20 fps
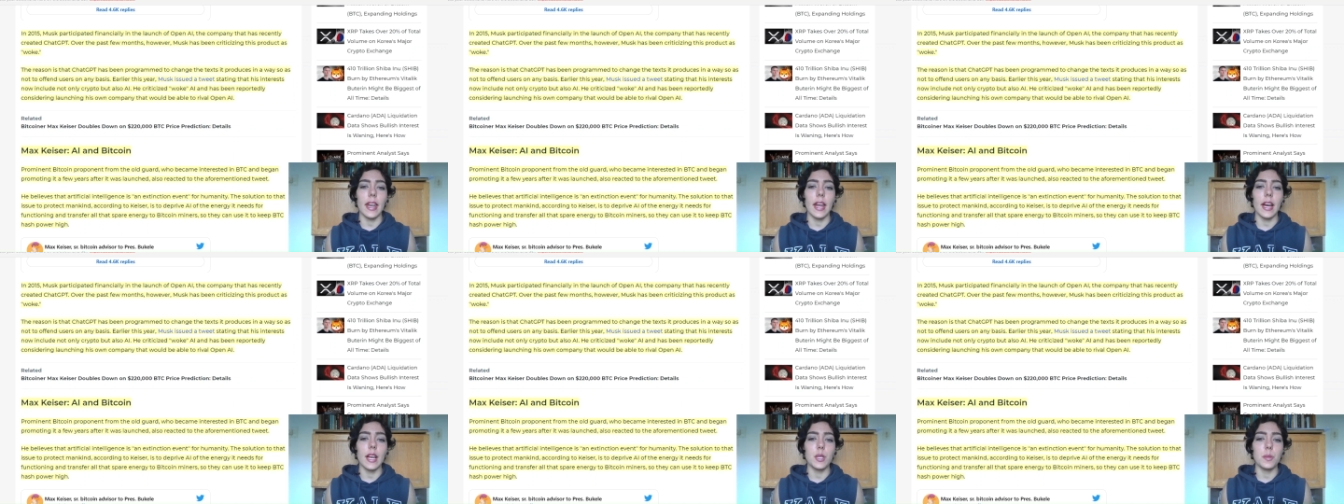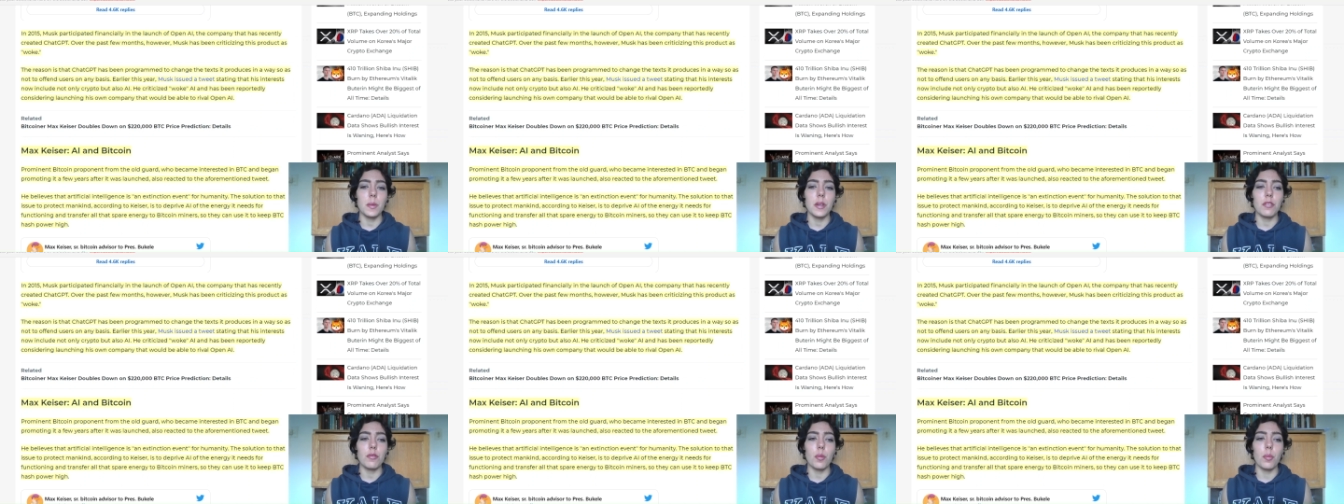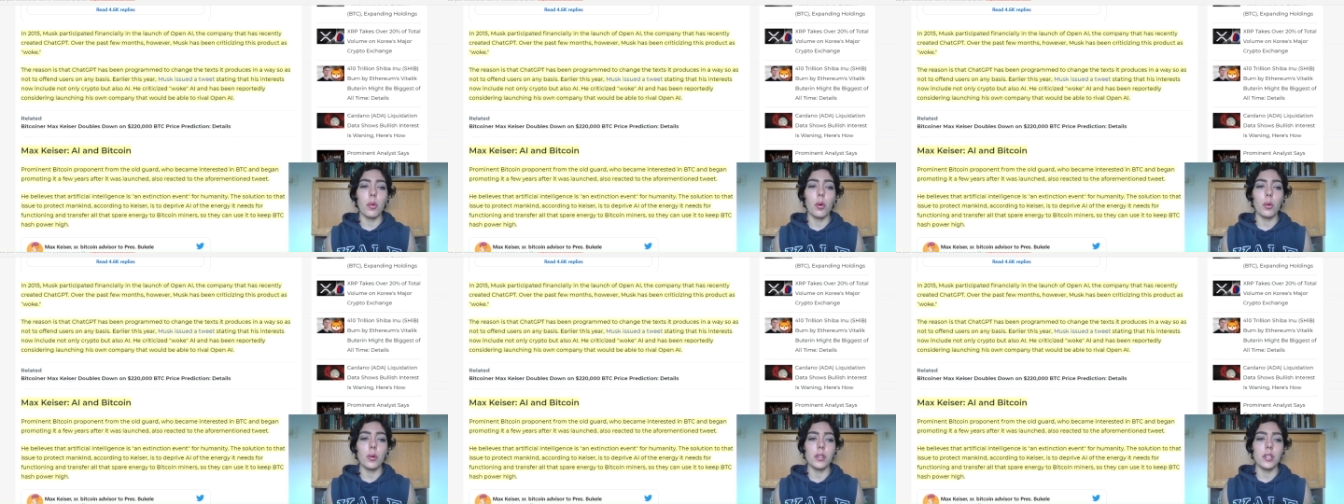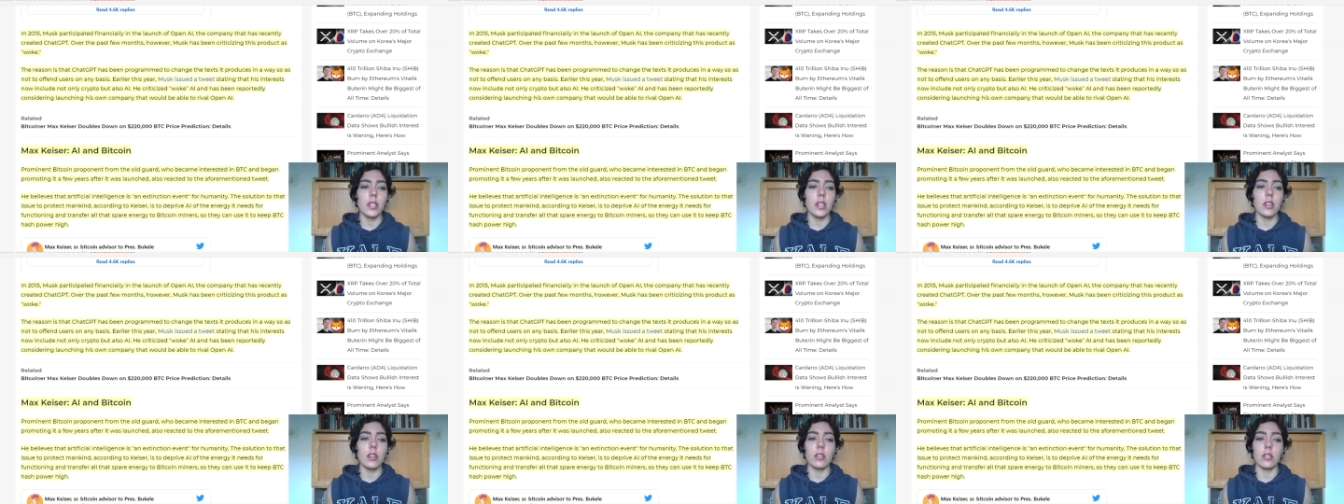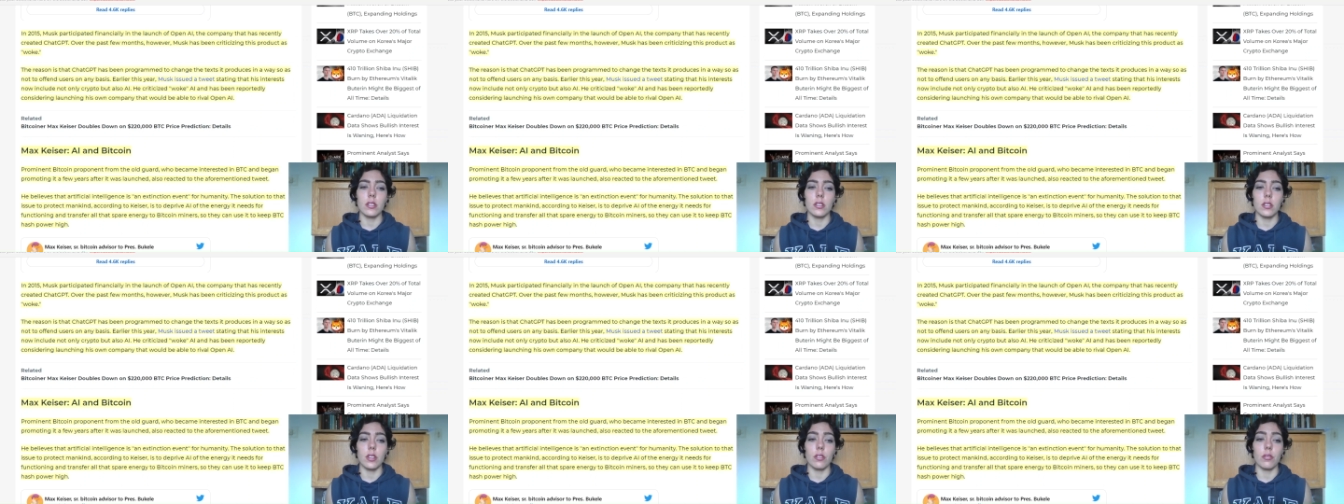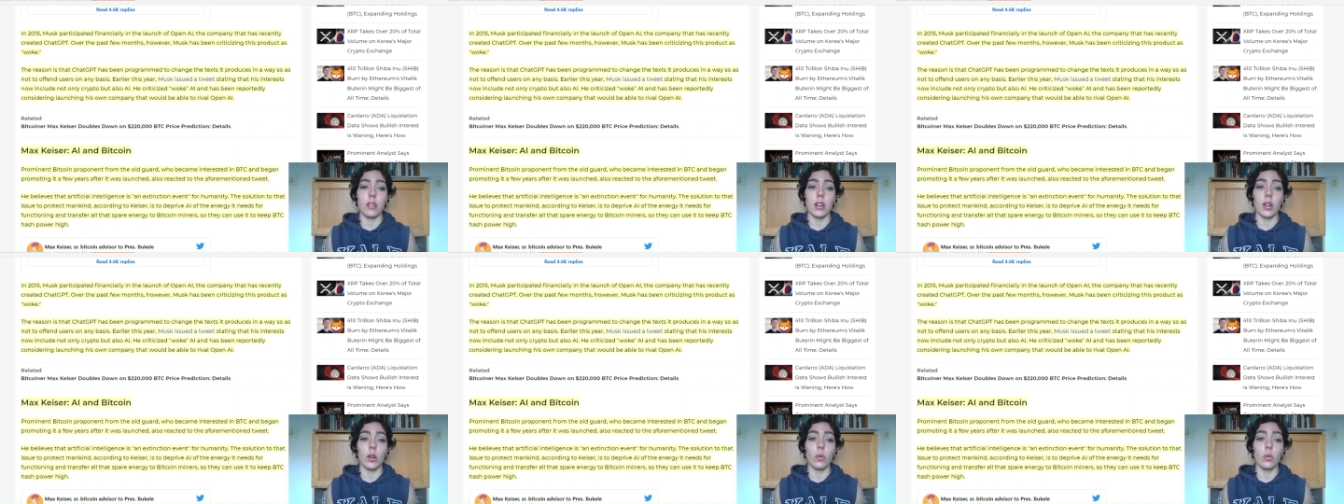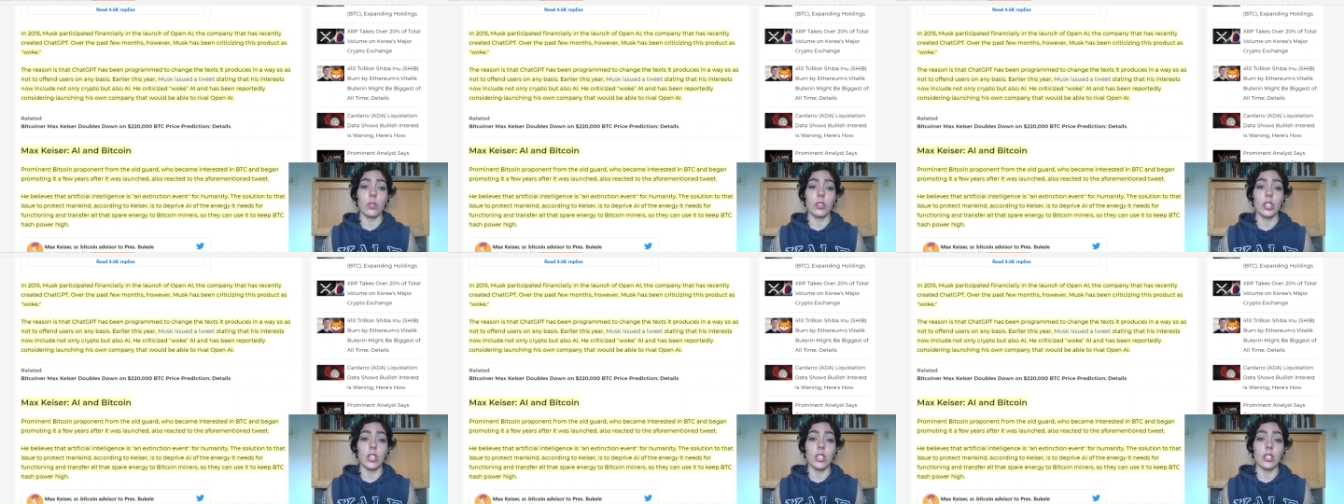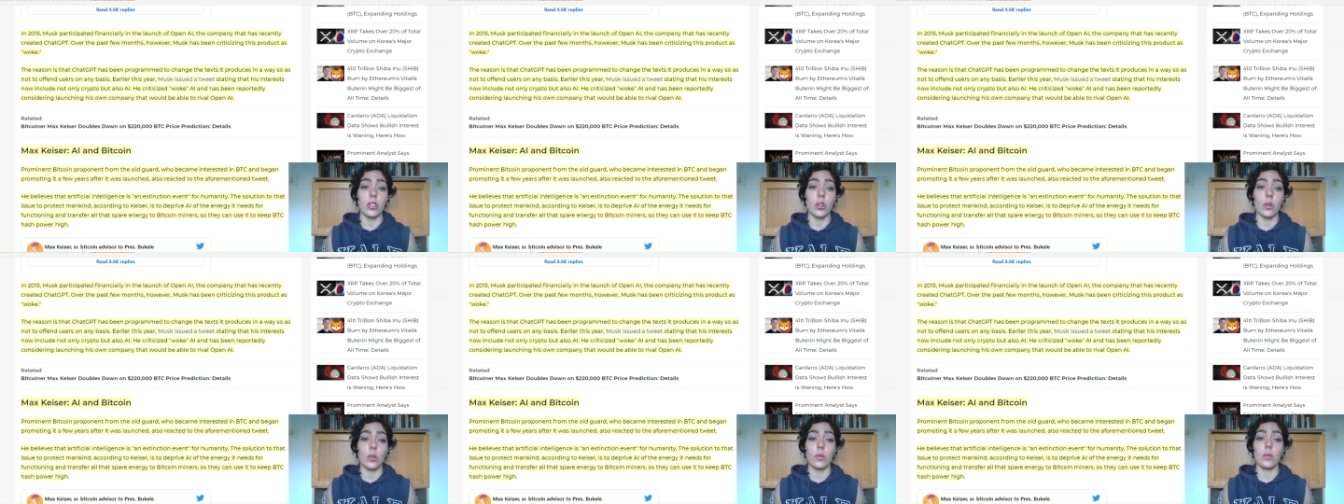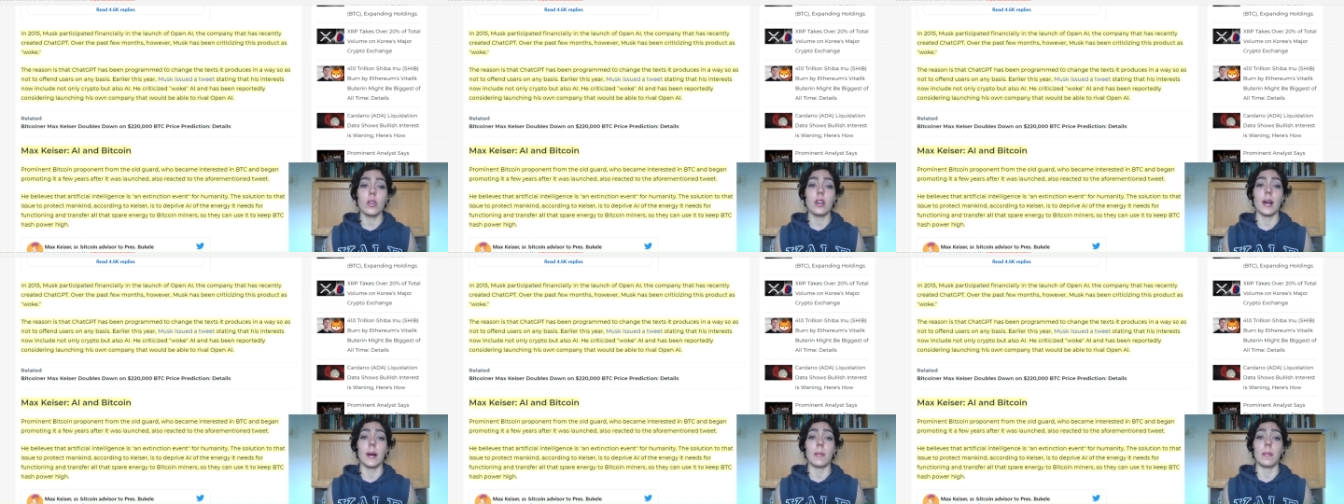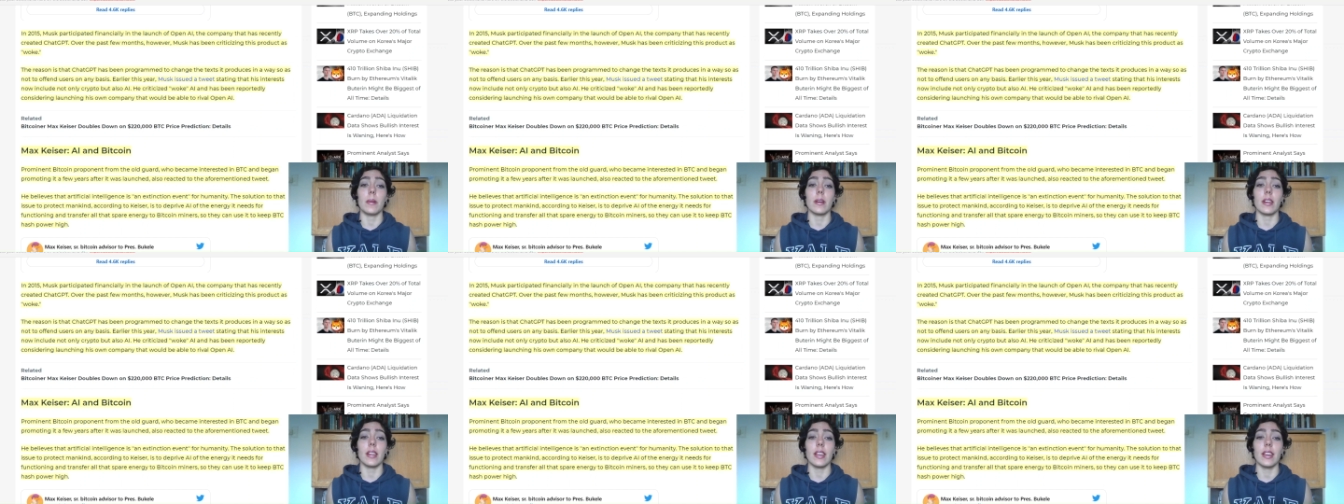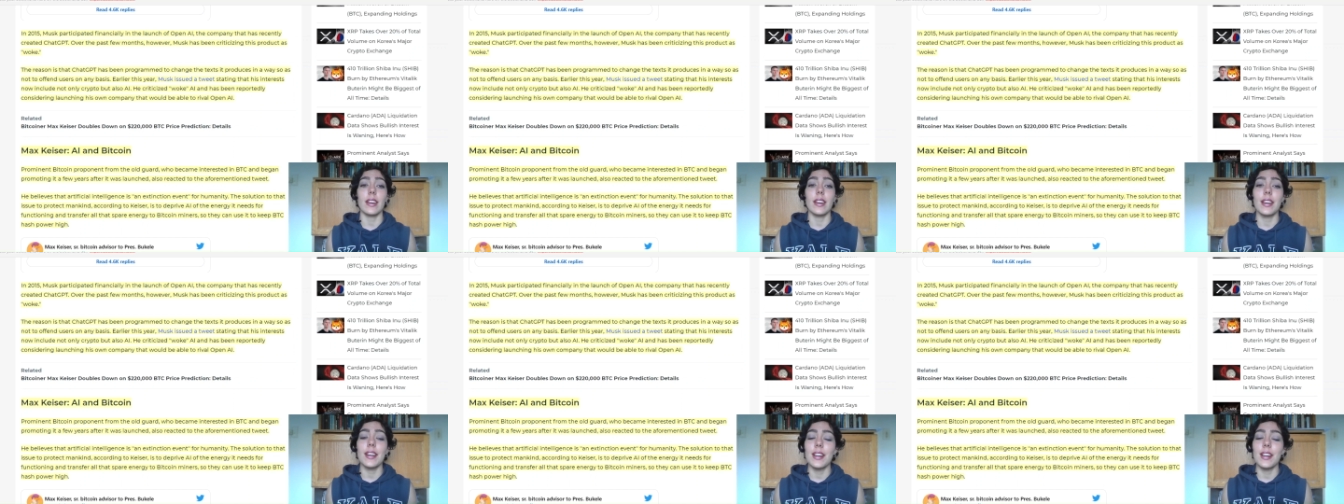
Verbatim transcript: has been reportedly considering launching his own company